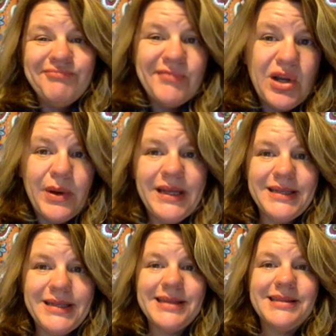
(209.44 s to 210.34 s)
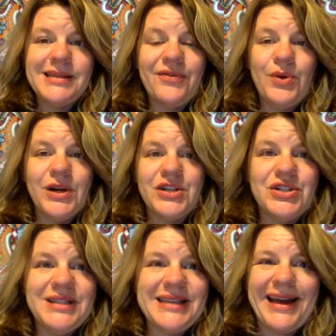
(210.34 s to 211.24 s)
Quiz, set of
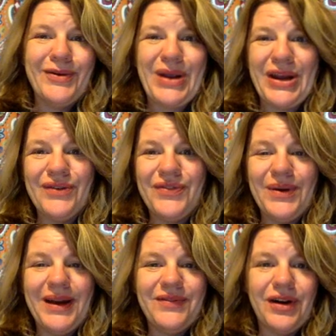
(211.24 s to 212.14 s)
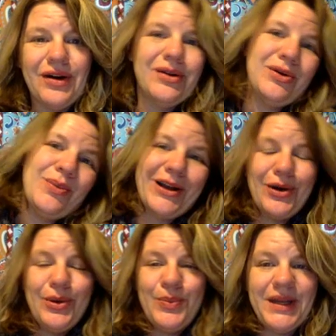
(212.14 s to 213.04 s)
questions. I don't care if you have the article back
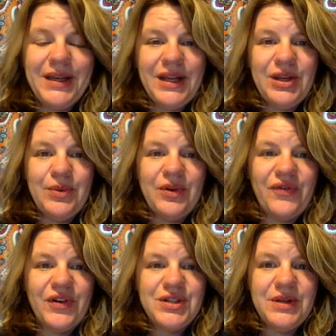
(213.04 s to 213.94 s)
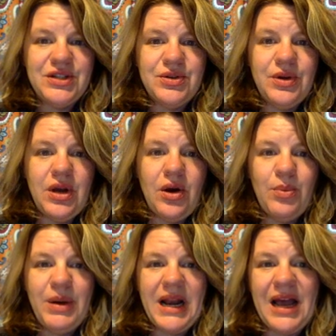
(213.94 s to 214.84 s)
open and you refer to it as you
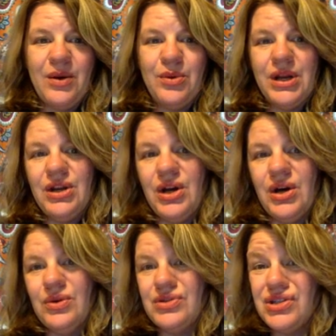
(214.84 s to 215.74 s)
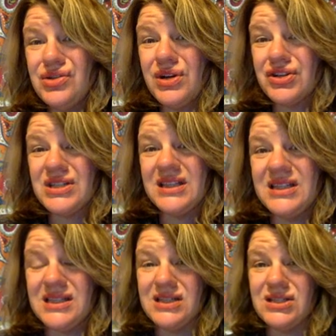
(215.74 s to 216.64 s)
go, but I want to know, do you understand
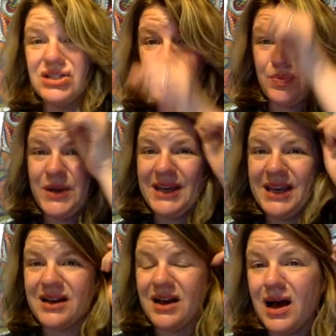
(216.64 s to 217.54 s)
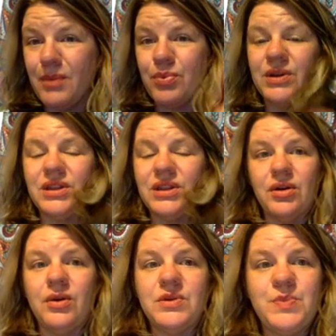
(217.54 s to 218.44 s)
these things? Did you pick up what the
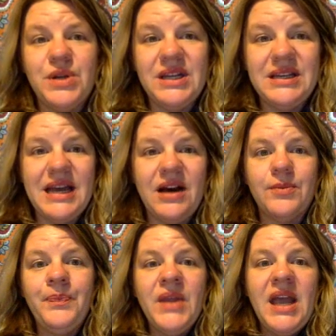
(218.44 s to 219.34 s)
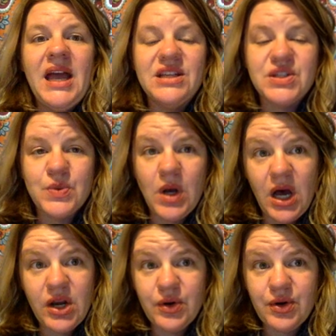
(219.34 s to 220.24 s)
article was putting down? This will
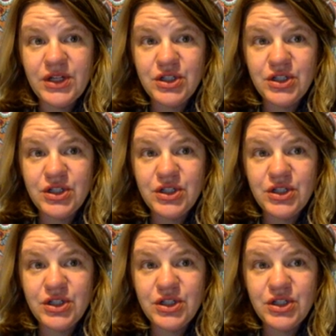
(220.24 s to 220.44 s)
auto grade